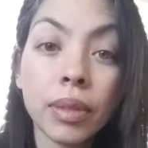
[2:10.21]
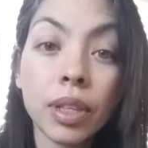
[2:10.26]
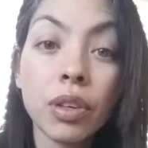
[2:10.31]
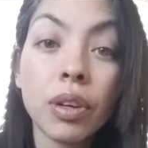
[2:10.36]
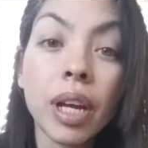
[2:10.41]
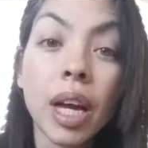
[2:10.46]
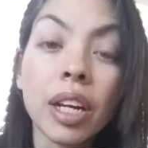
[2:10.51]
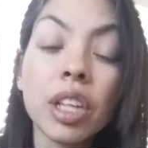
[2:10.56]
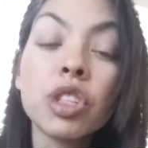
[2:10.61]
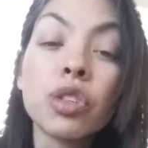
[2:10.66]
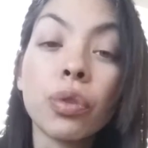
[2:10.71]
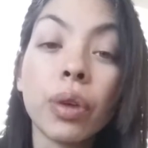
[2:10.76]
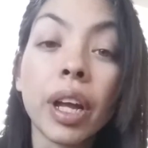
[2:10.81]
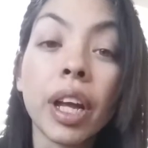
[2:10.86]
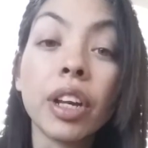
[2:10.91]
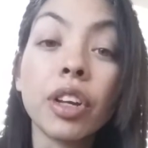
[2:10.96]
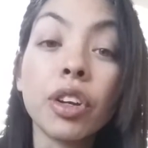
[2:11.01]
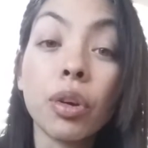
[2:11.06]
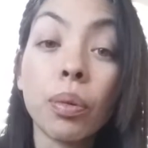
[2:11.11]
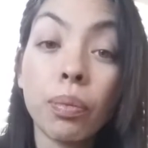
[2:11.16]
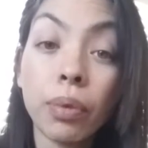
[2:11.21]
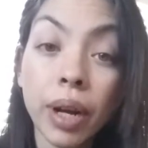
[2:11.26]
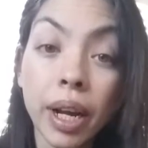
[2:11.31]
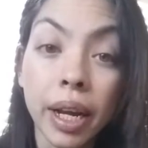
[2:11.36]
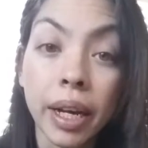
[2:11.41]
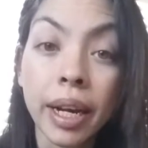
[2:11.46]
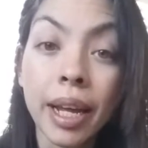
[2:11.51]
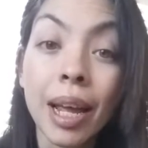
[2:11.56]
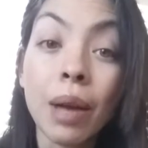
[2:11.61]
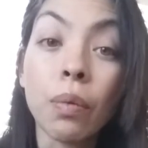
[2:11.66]
You got to train your
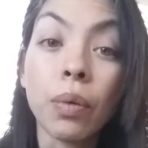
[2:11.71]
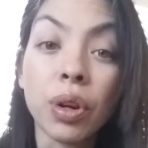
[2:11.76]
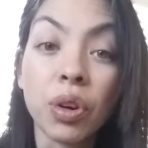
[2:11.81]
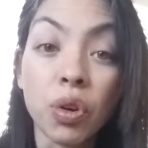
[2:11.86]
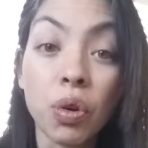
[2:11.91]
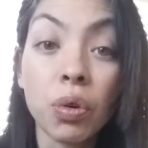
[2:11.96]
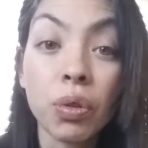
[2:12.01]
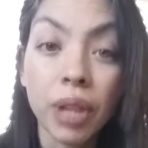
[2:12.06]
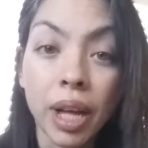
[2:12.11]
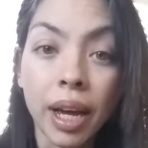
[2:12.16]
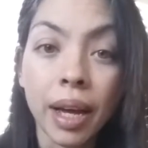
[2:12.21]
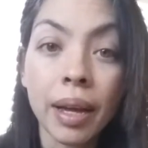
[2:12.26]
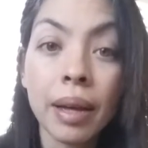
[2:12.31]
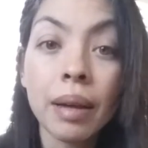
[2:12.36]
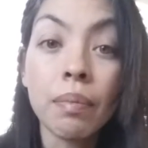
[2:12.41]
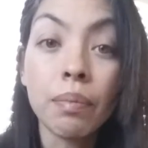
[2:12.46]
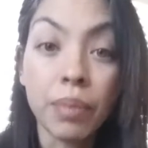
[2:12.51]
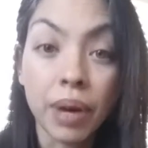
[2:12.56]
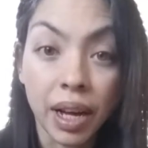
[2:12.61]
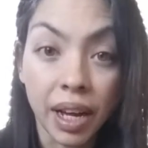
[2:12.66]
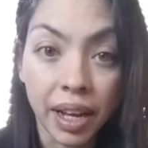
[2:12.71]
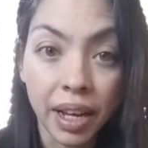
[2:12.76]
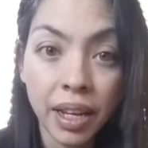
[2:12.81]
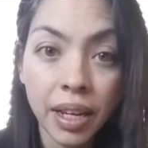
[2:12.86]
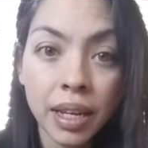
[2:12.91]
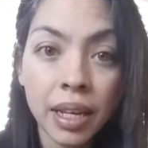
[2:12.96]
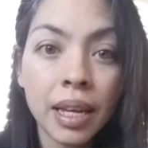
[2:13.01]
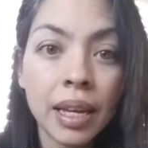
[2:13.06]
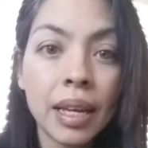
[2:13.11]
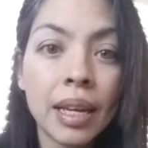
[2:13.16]
brain, and we know that by
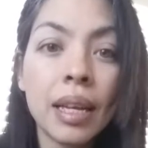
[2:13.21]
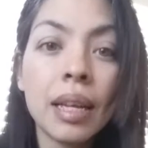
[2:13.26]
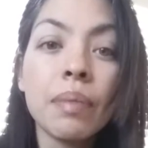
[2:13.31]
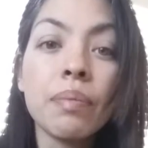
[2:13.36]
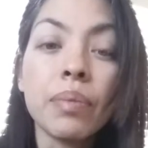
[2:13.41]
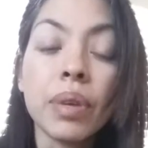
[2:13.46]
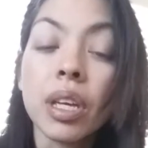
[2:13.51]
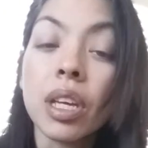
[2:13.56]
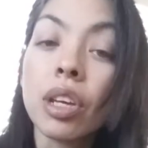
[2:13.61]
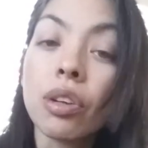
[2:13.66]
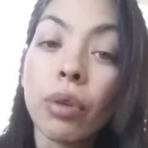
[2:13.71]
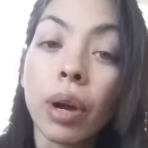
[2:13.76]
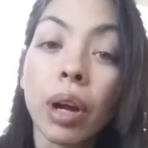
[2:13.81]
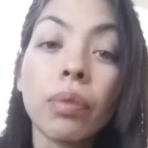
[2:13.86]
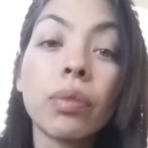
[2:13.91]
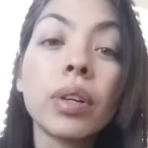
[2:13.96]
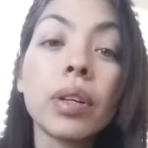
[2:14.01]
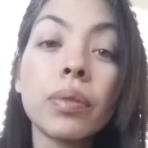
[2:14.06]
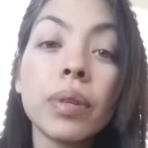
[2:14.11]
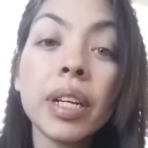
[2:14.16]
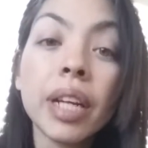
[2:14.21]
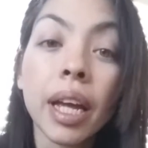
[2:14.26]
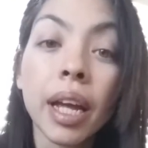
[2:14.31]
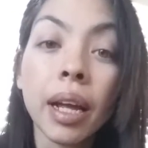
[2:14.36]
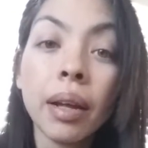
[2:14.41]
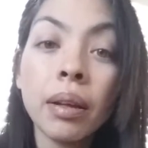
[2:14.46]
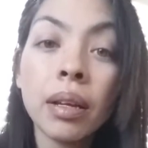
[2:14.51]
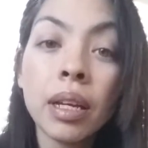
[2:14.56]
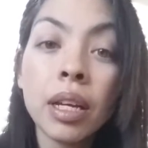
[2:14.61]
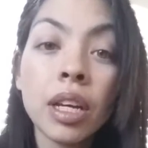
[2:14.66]
being grateful every day.